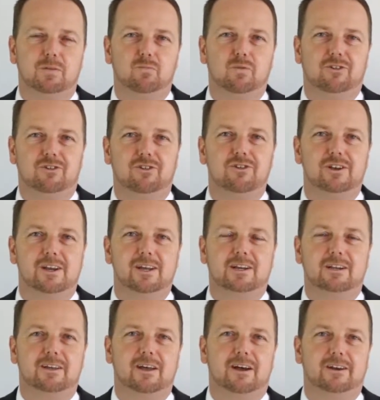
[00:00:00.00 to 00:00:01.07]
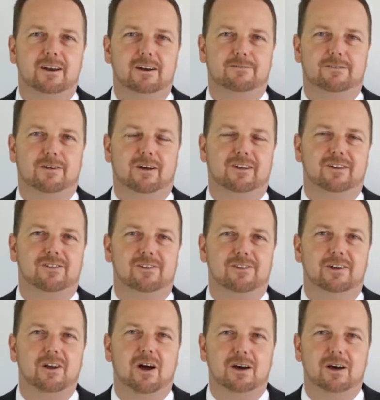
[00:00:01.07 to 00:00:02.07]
which uniquely identifies an